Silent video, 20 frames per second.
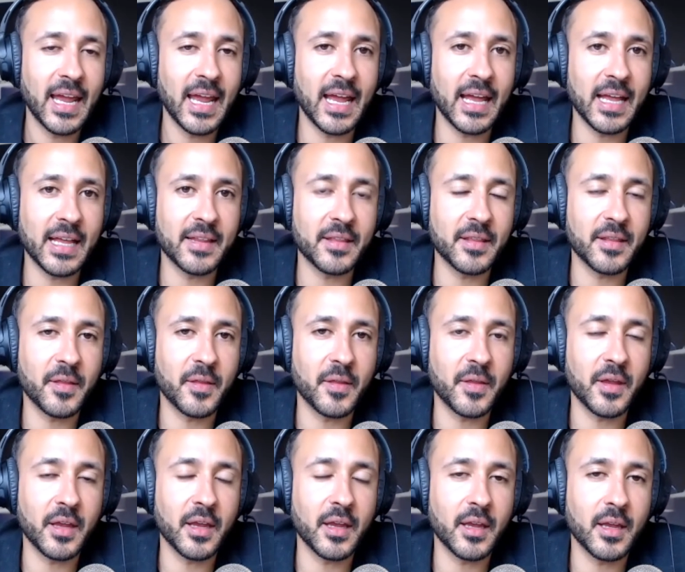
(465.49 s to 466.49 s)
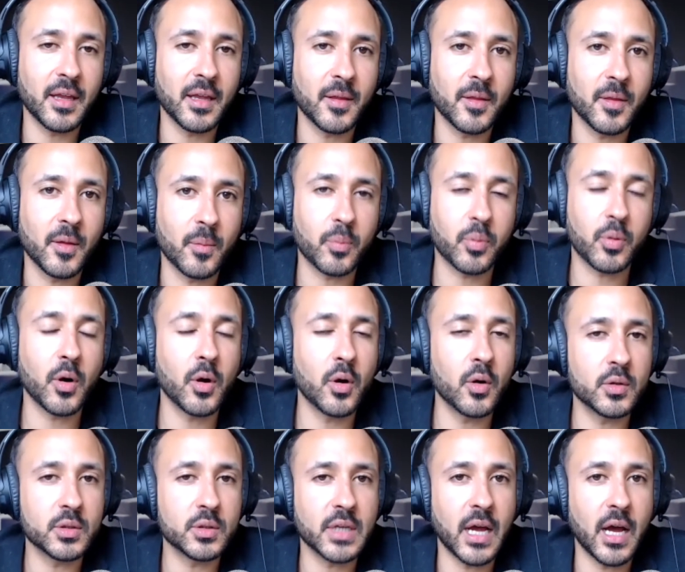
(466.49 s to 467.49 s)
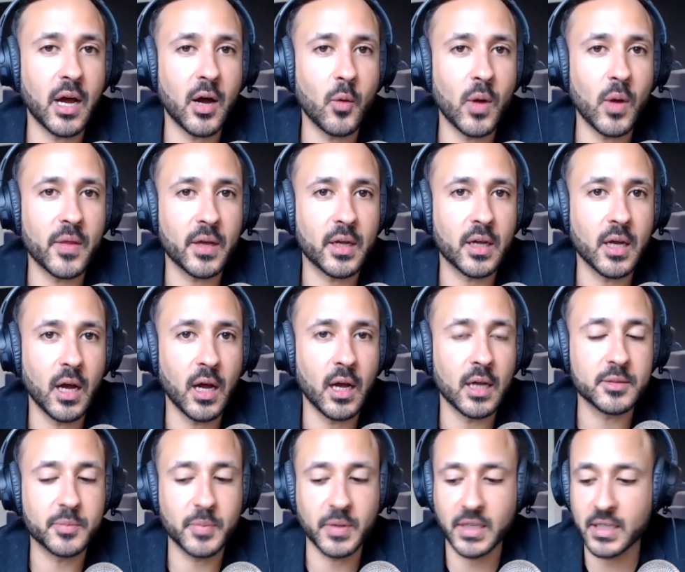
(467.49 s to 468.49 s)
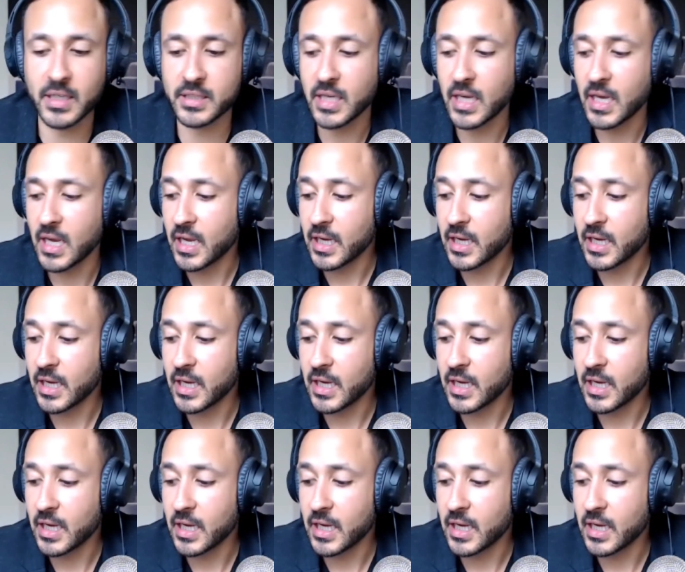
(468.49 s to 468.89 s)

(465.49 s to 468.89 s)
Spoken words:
And the pros outweigh the cons, because